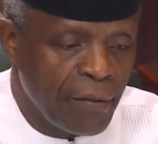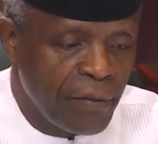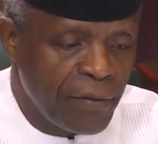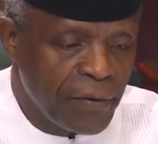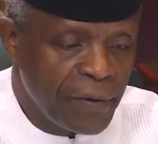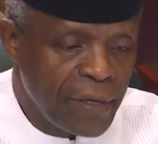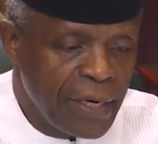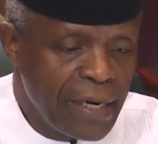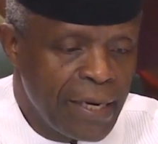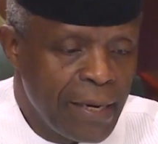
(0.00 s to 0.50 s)

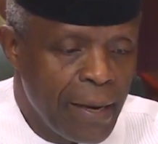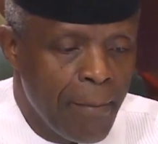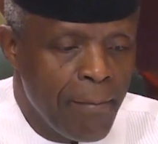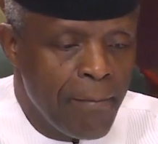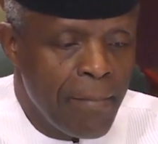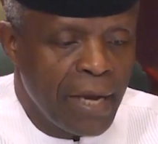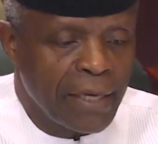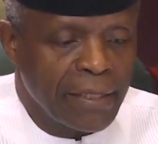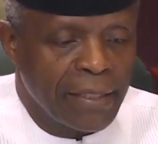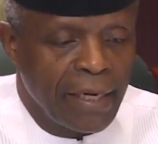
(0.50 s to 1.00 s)
Three, a
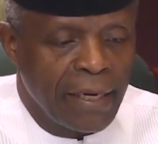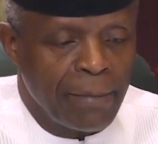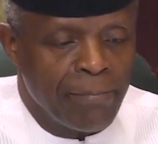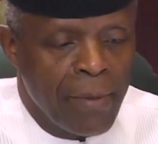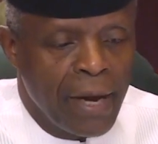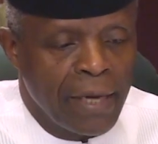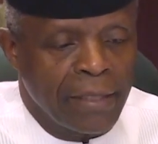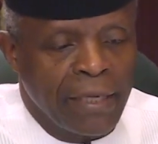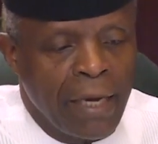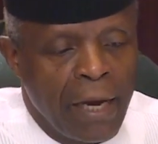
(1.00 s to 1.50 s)

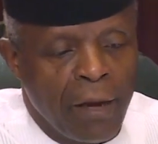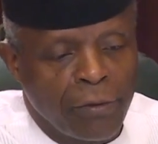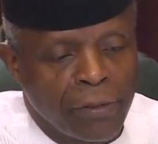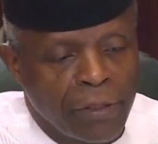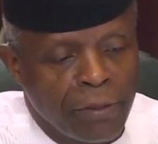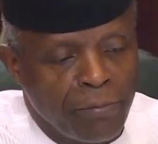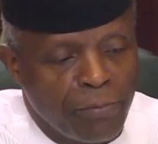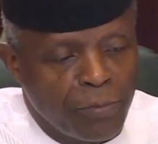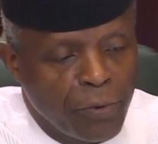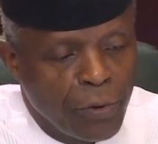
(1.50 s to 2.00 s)
mass
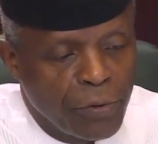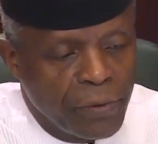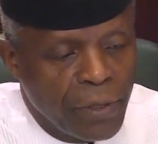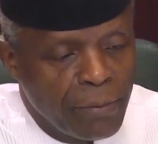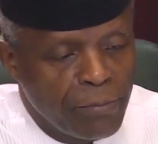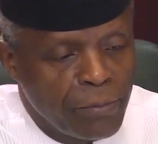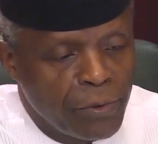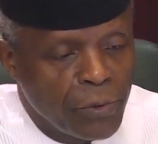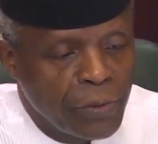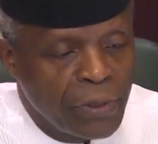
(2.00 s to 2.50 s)
housing
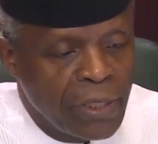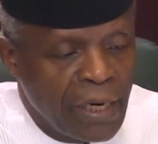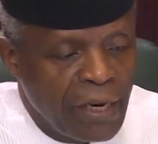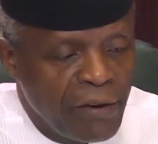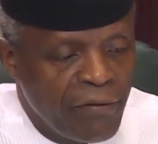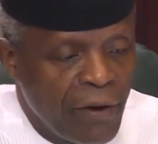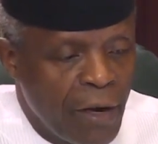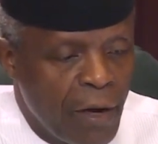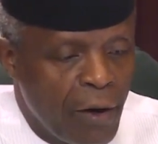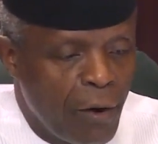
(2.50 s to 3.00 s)
program to
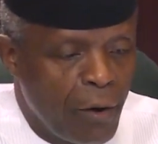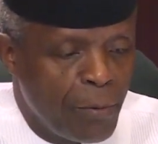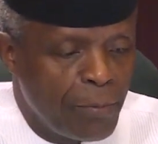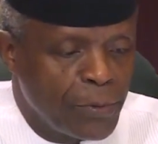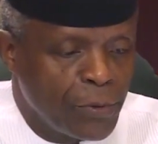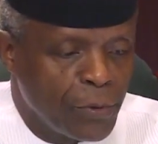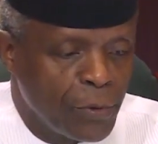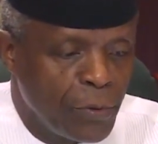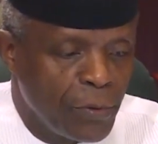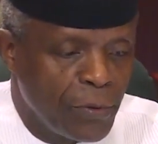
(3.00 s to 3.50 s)
deliver
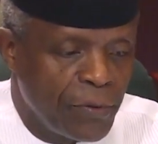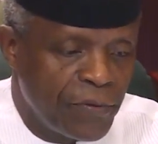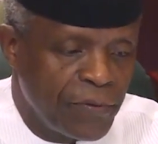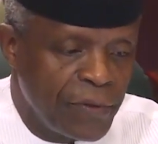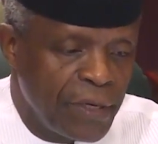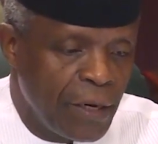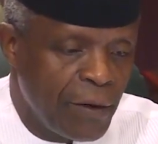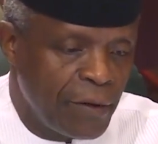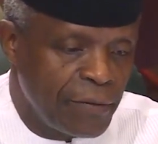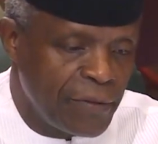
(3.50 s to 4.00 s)
up to
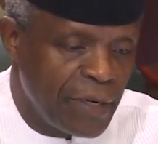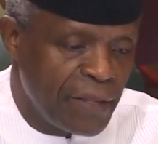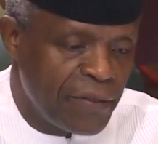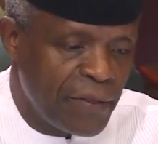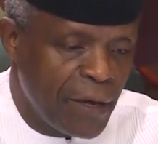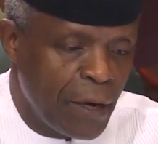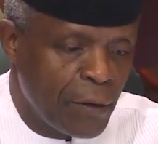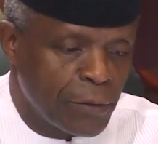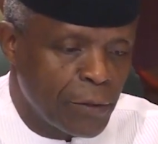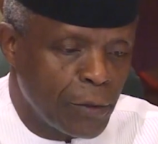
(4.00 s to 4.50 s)

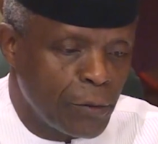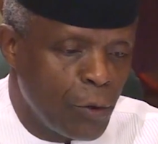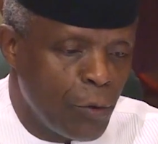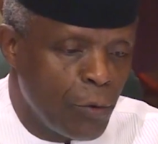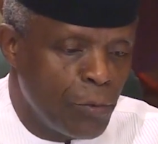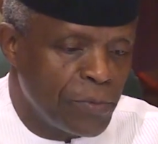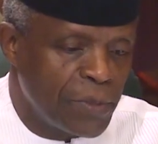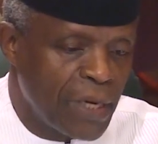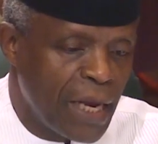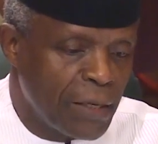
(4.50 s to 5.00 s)
300,000
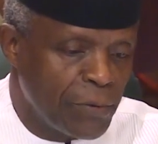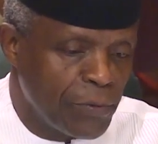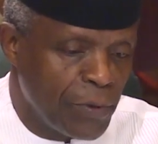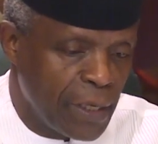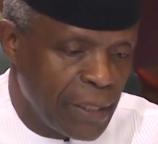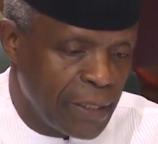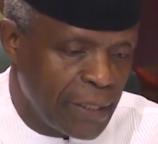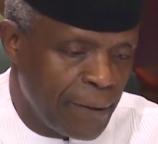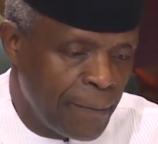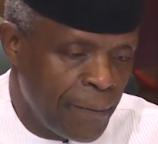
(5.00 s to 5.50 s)
homes
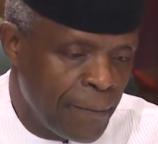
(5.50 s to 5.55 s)
annually,